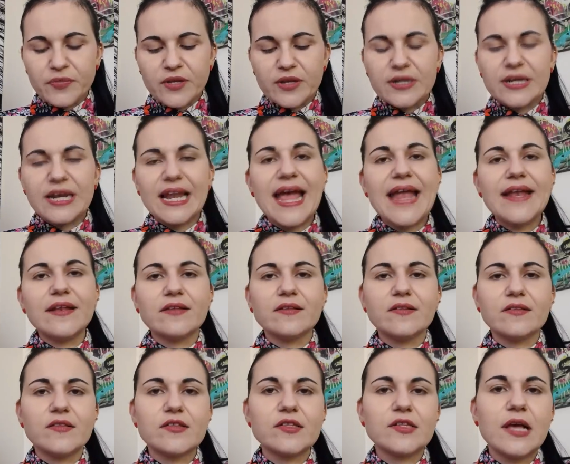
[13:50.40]

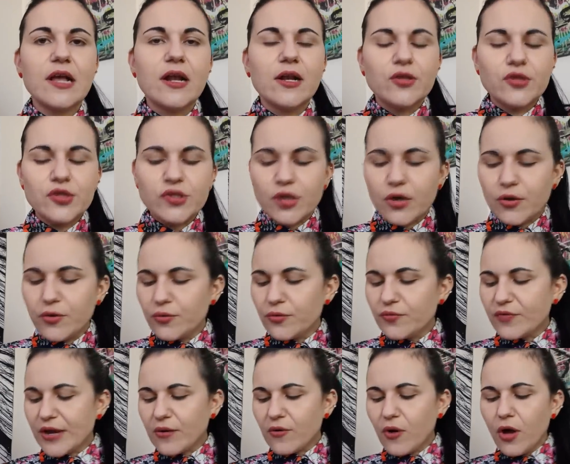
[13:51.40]
Cleanse. So
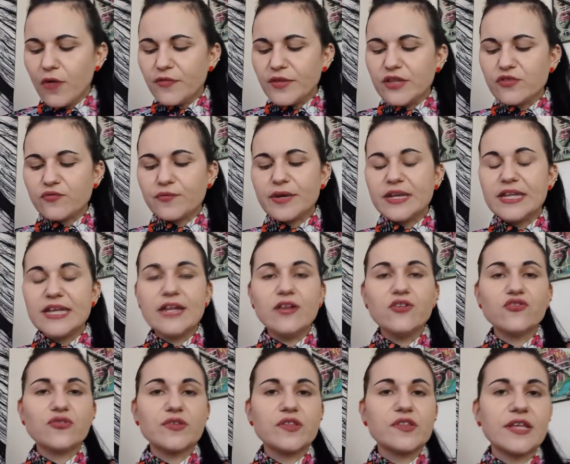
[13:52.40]
there are these really
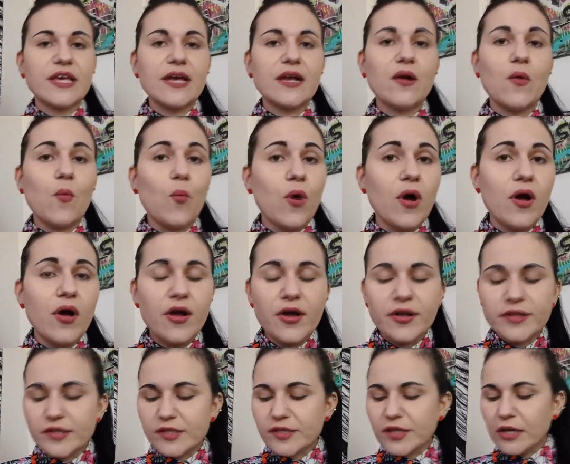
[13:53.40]
interesting
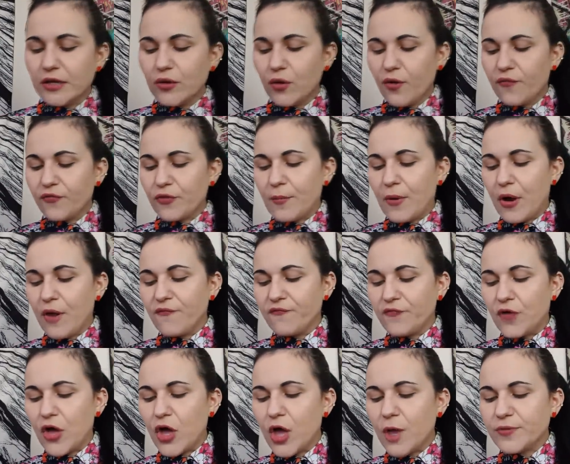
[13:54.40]
words. A lot of them are
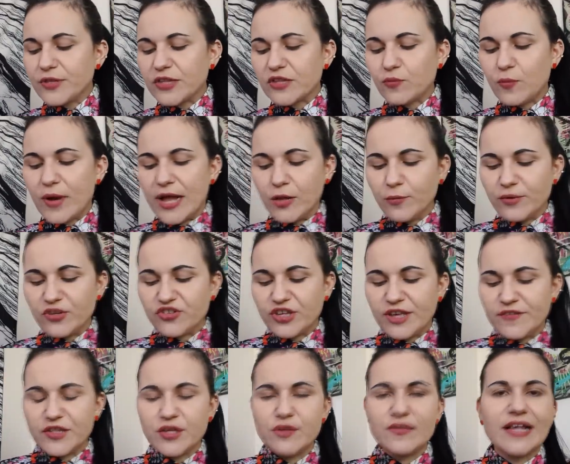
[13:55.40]
verbs as well, which
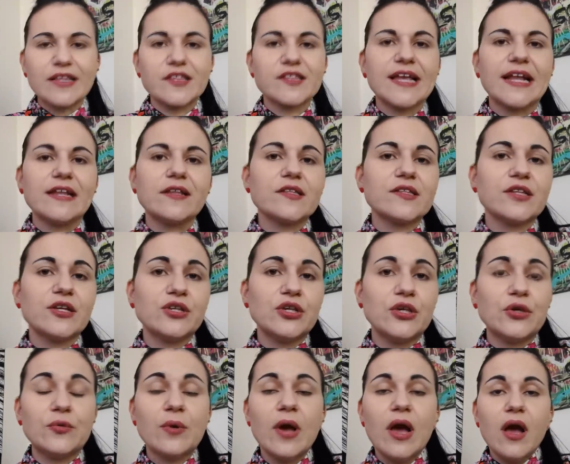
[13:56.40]
gives you that sense that
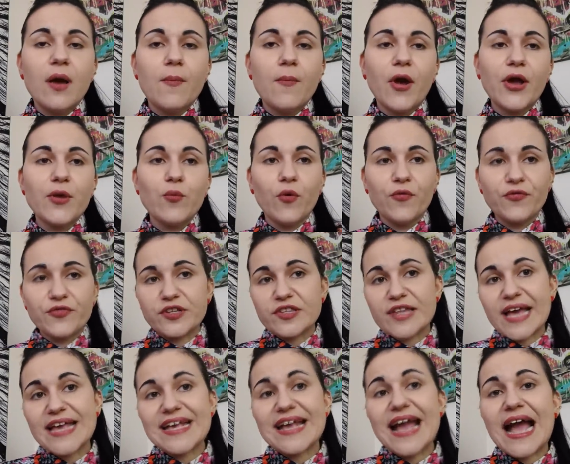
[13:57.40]
you might want to
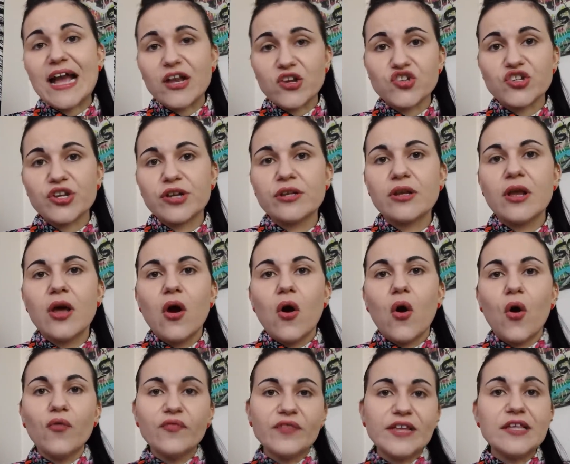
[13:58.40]
take action
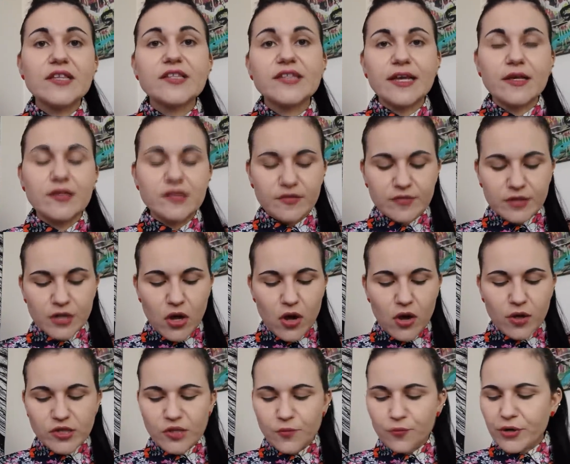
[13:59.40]
on these things that the
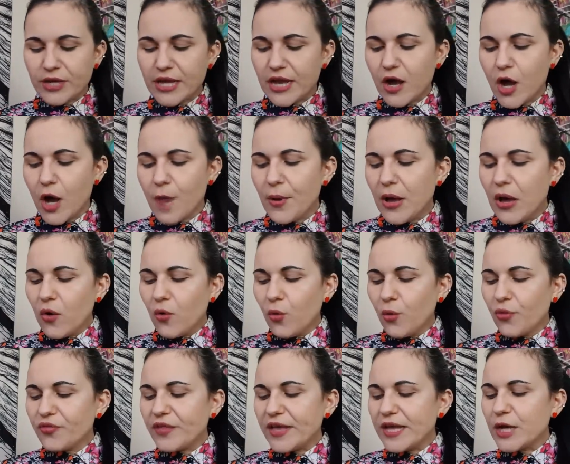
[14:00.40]
cards are bringing up,
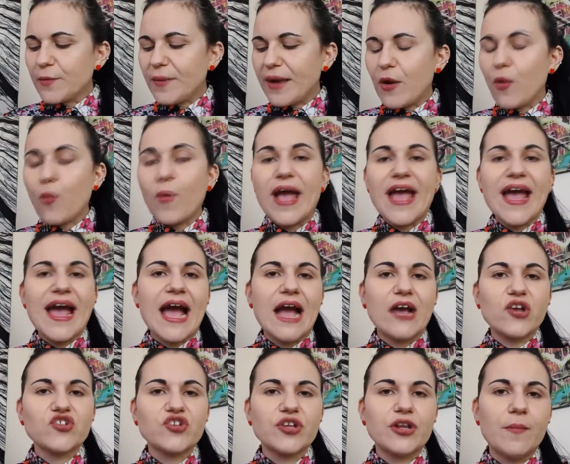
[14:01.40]
or think about where
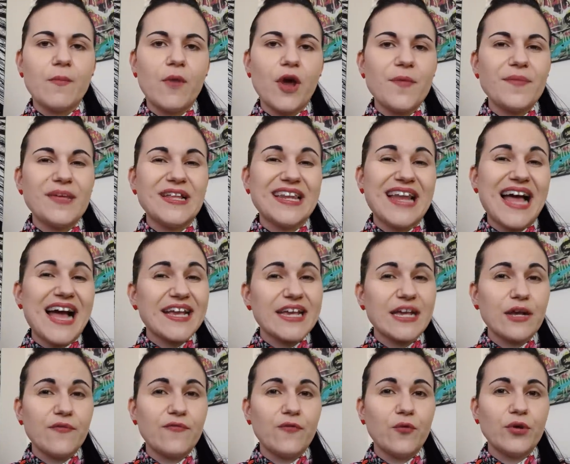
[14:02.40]
action might be
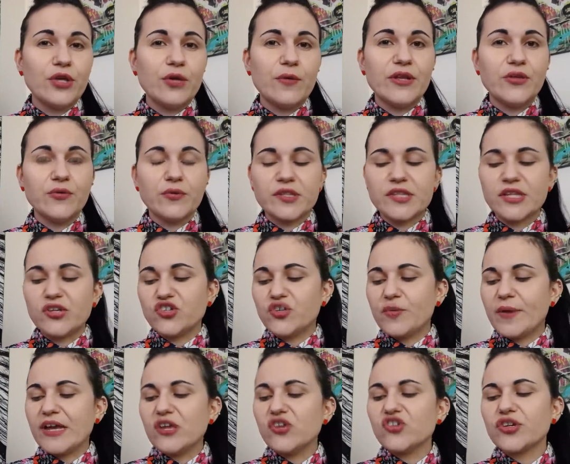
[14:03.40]
lacking for you in your
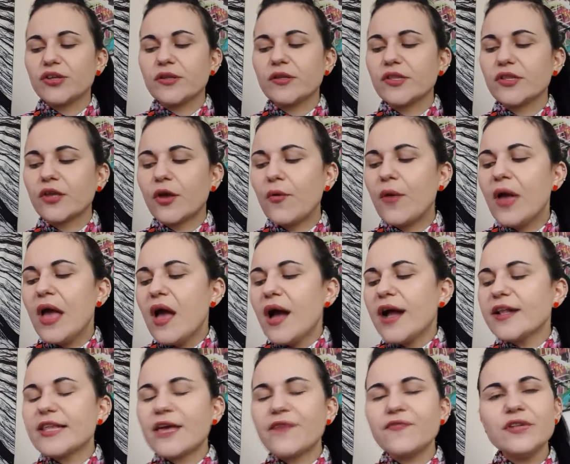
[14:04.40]
situation. So
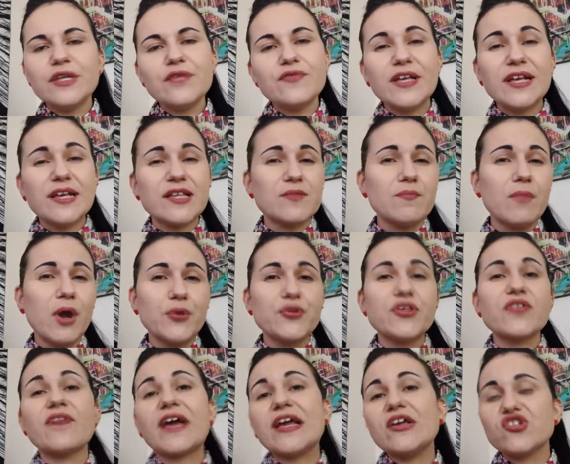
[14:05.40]
I definitely think it's
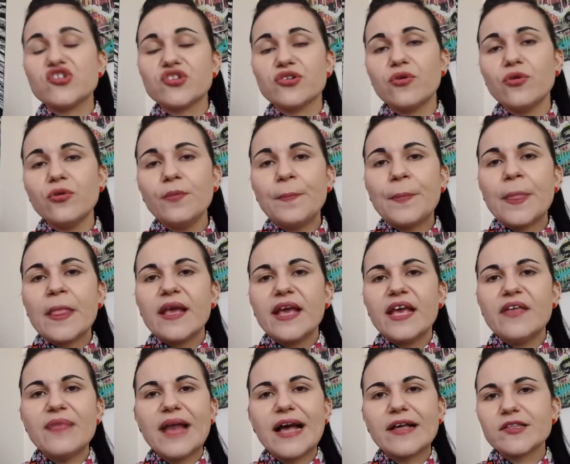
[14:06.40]
motivational
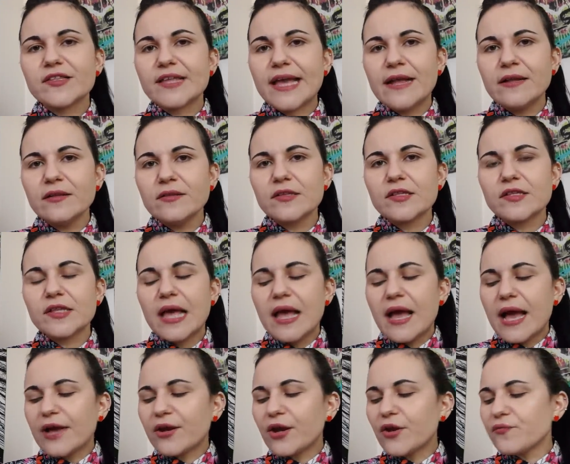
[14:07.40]
in that sense,
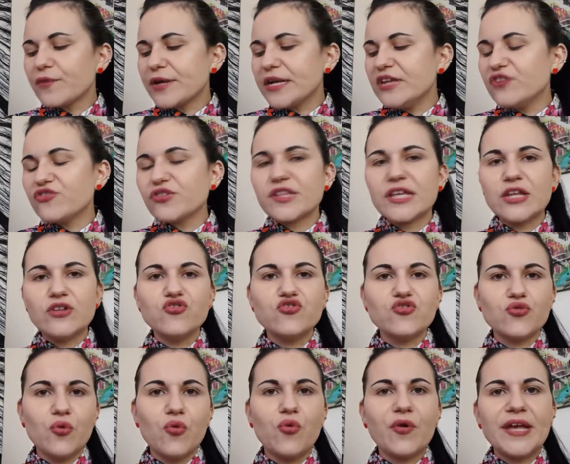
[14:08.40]
and I really just
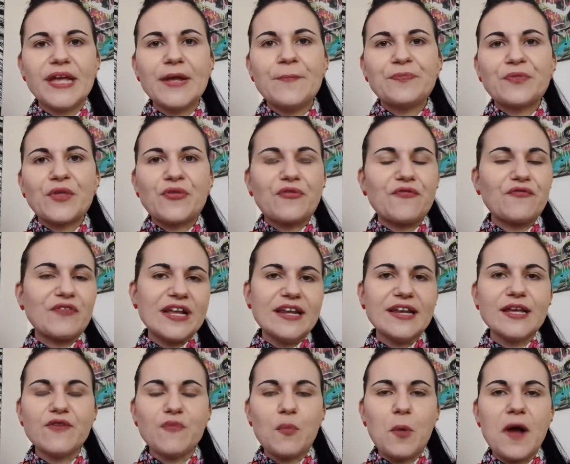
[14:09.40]
enjoy the
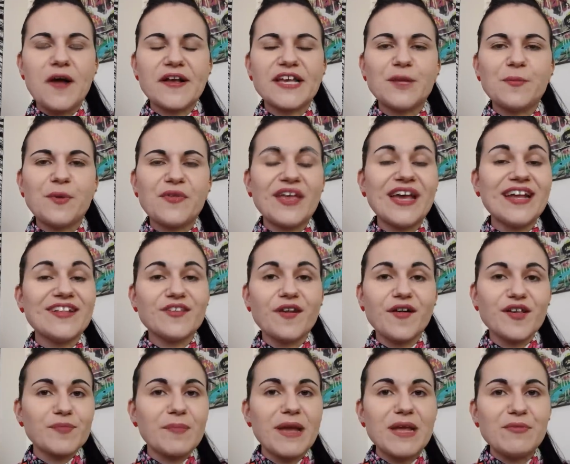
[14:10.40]
feeling of working with it. It
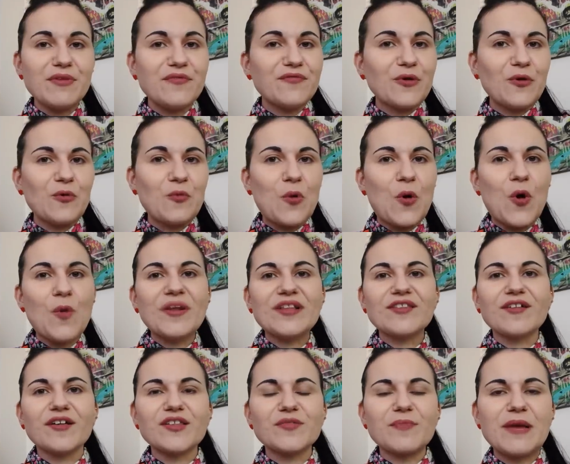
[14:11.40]
does make me feel warm, it
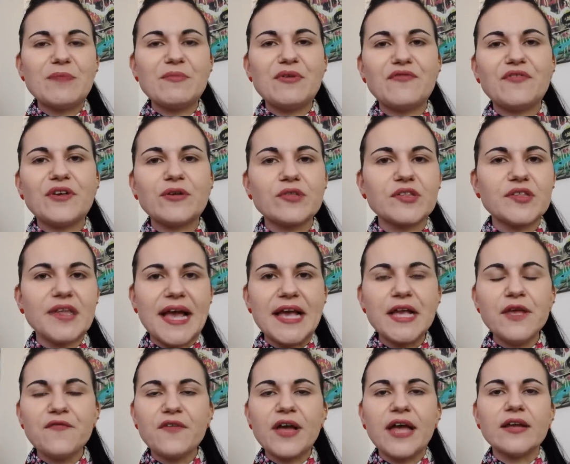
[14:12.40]
does make me feel
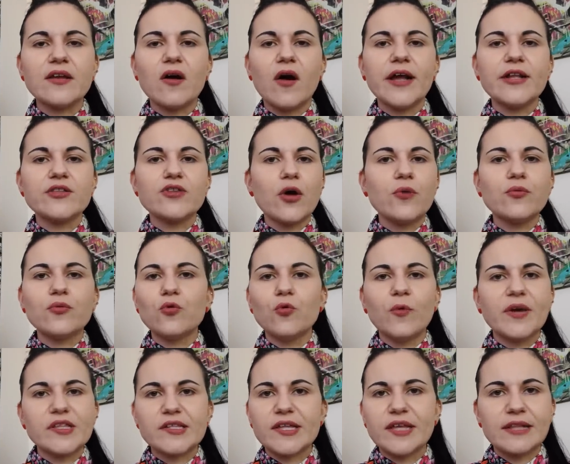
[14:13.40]
safe, and I don't
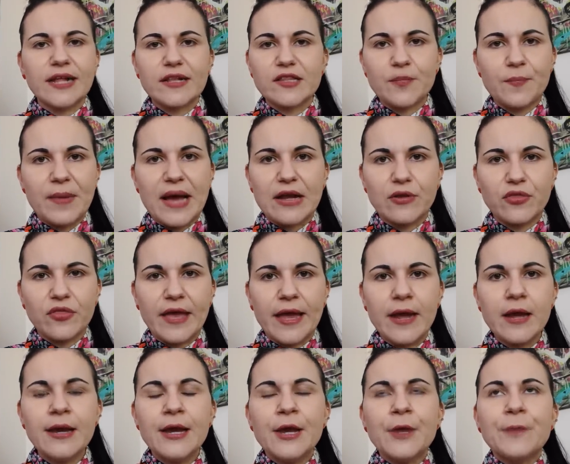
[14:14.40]
always think that's a bad
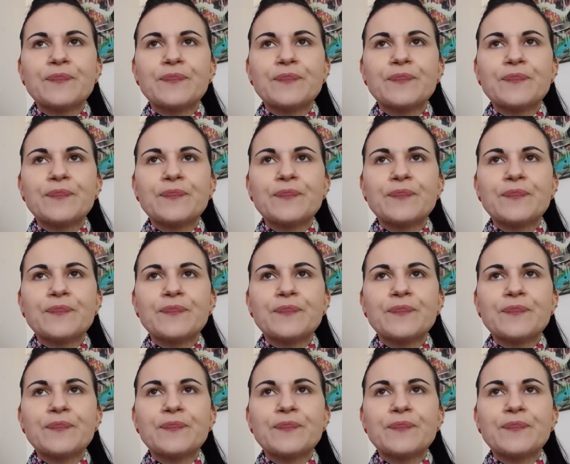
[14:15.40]
thing.